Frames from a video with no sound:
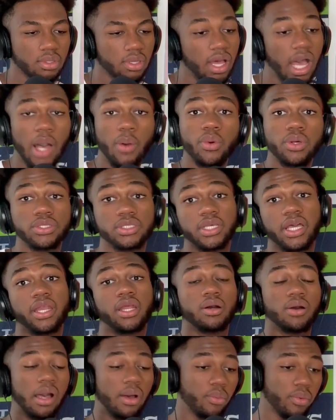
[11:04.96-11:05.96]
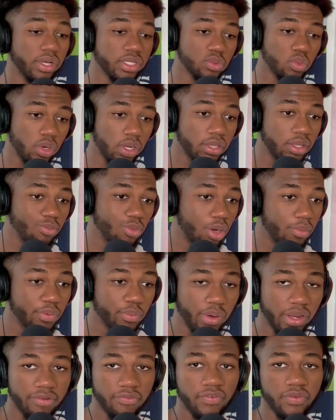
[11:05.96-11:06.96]
I will say though, I was one of the Roman
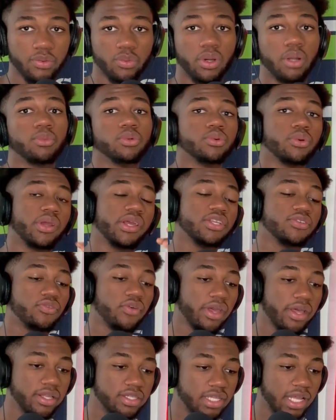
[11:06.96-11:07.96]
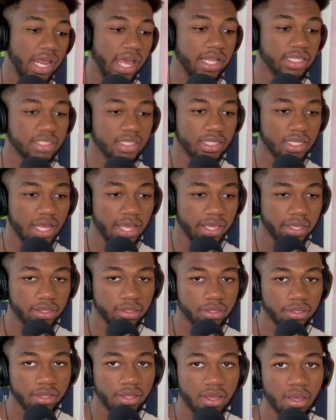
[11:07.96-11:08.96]
Reigns, Roman Reigns fans that had to like
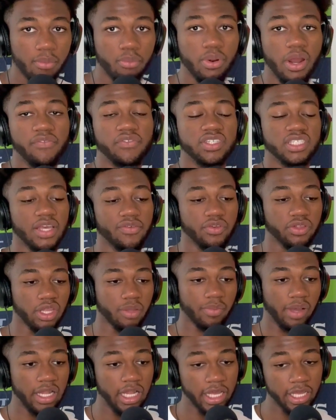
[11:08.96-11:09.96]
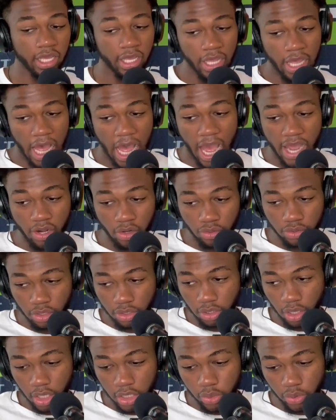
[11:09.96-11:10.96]
preface everything by like, I
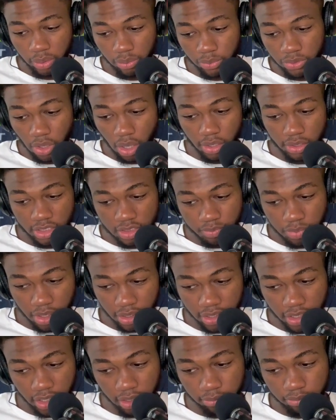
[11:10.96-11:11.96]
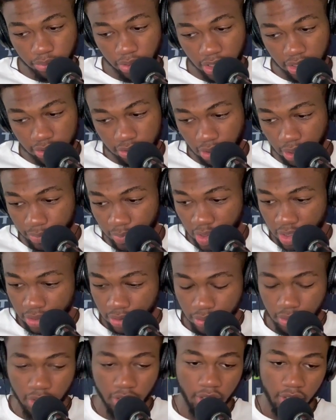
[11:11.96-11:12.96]
don't agree with all this booking, but I
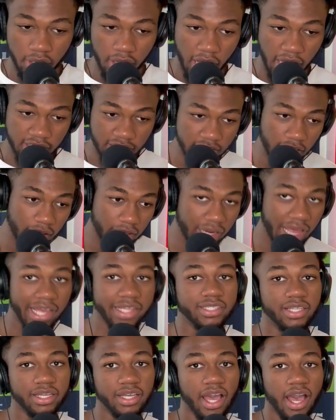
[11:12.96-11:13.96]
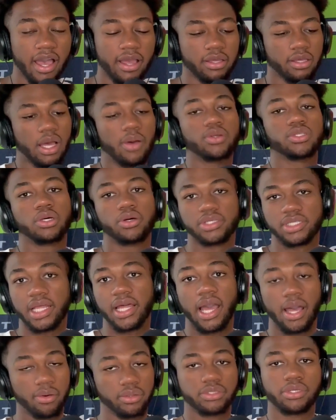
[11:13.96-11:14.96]
mean, I still like the guy. I was always
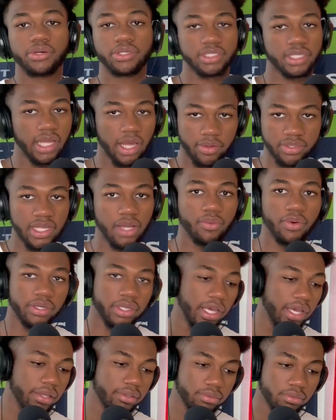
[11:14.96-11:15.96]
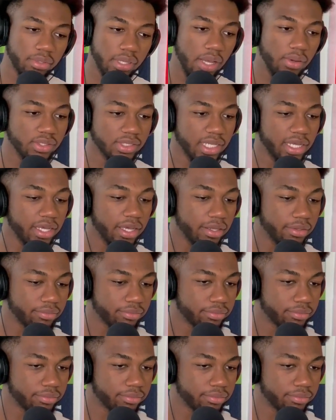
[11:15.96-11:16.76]
that. I was always. I was that one guy. I was that guy